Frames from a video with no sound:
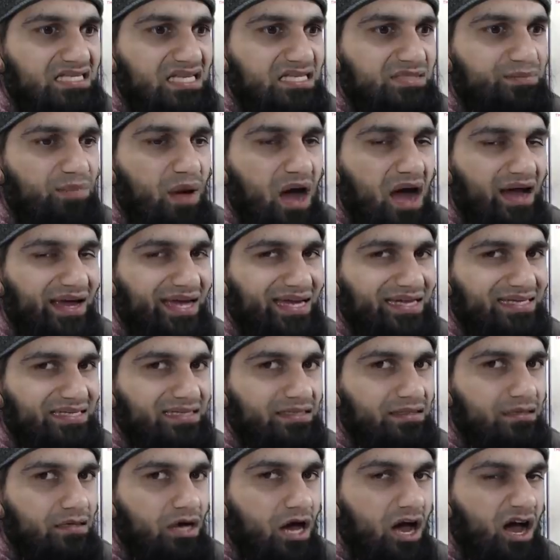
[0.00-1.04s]
this pocket,
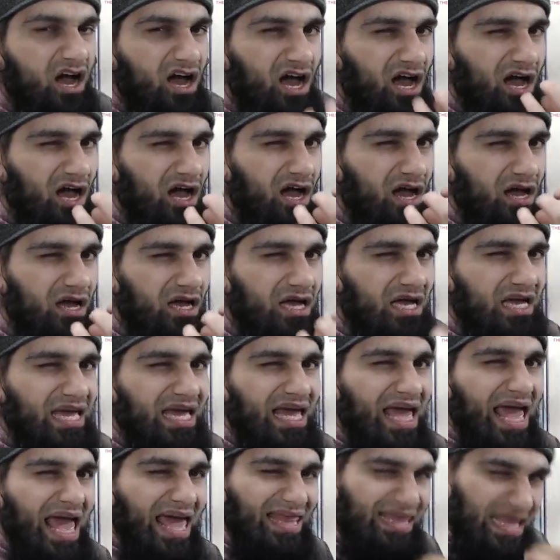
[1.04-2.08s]

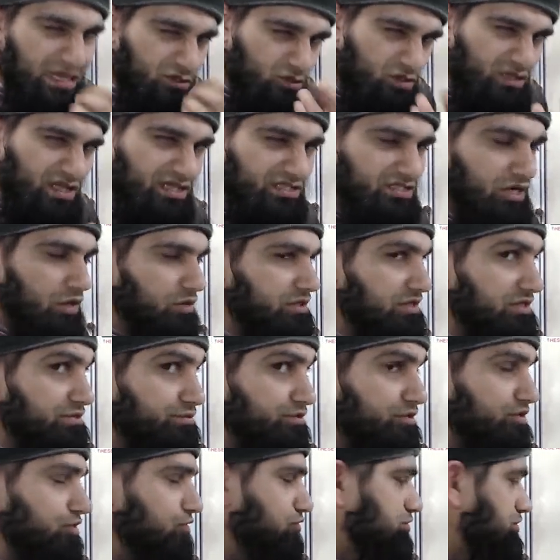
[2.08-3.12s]
and that's where the sound is
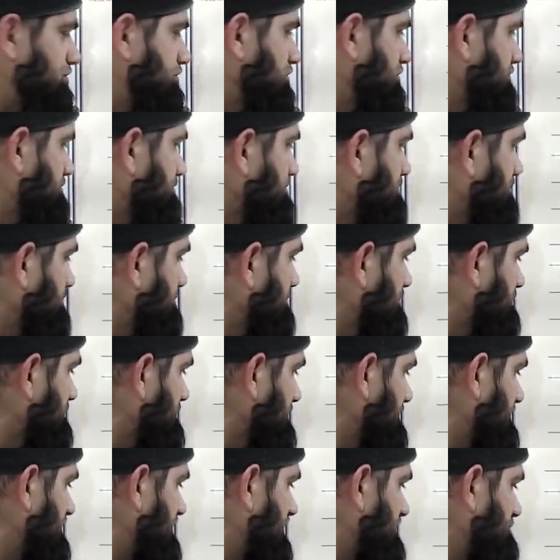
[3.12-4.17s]
produced.
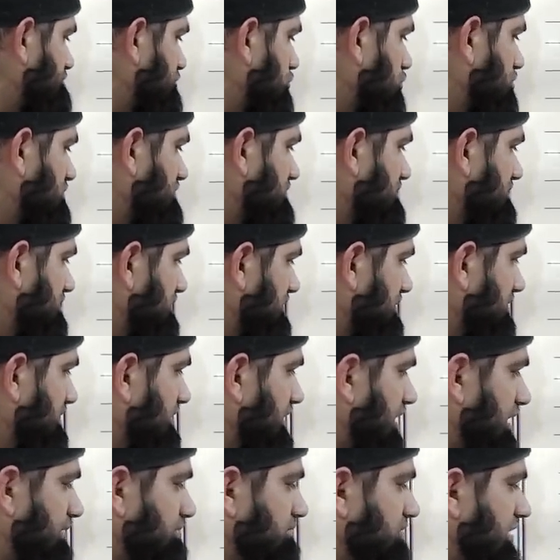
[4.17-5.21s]
Let's put
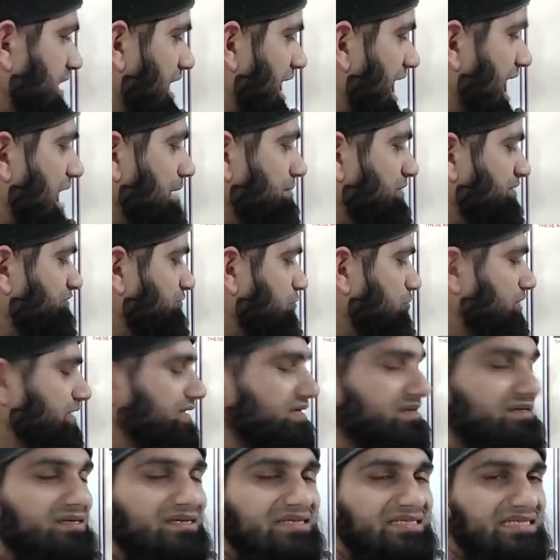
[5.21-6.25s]
a before
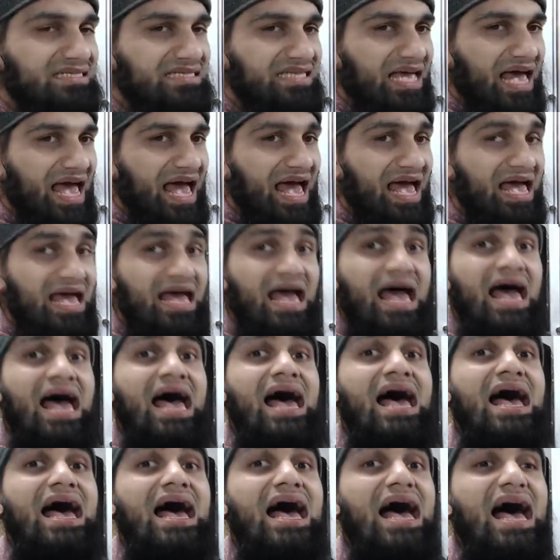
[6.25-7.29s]
it. Za.
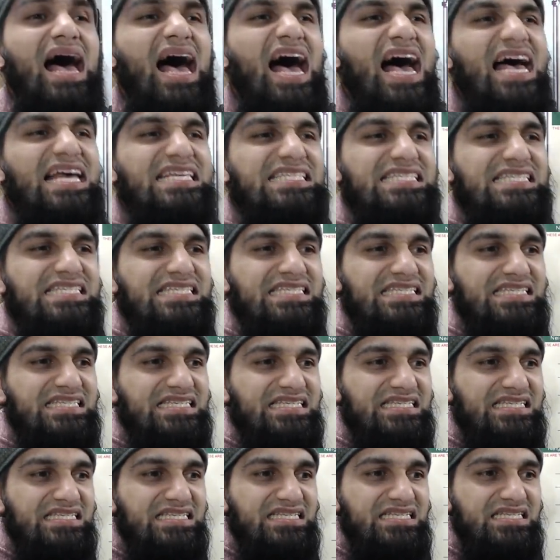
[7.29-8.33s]

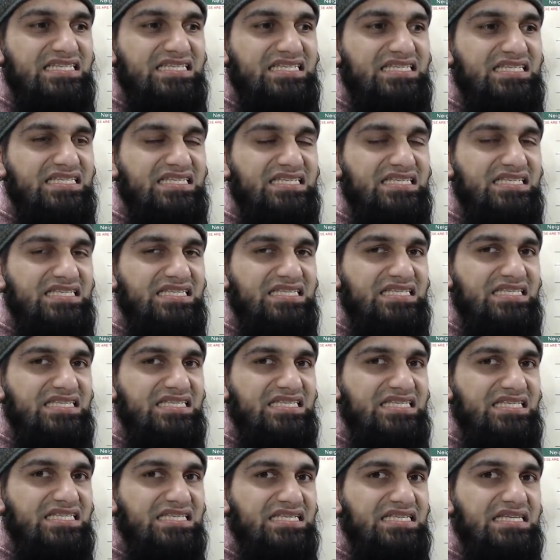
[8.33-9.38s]

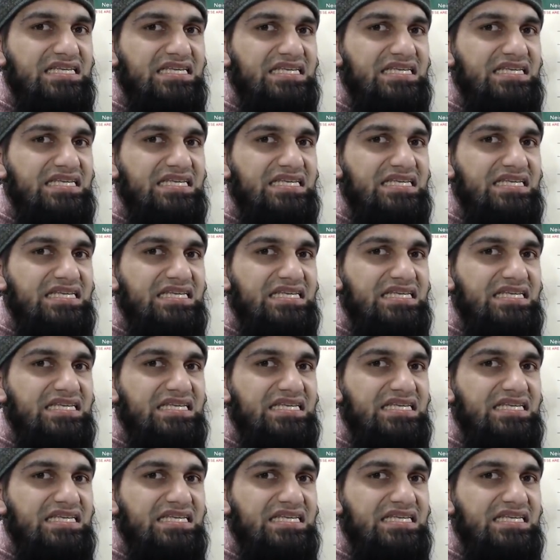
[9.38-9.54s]
Az.